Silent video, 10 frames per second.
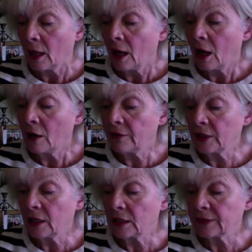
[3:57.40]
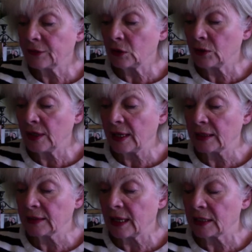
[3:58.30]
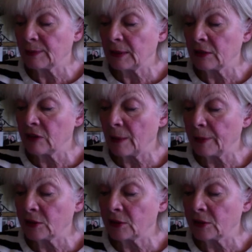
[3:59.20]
Over the last few years, there has been a rapid